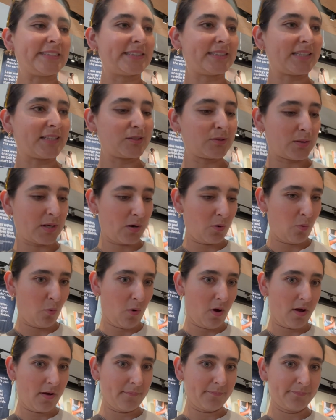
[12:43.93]
That's what I
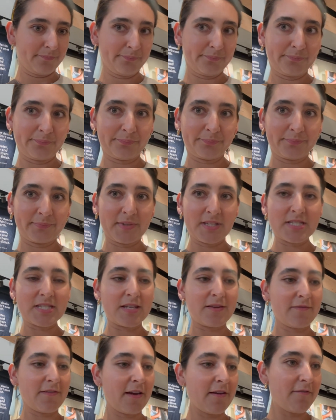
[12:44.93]
want. Let's see
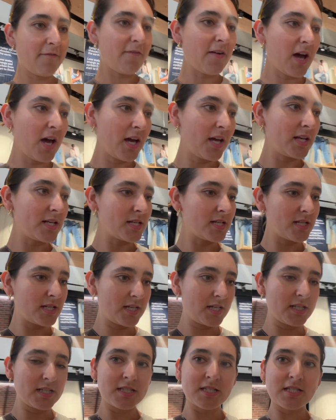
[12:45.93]
if I find it.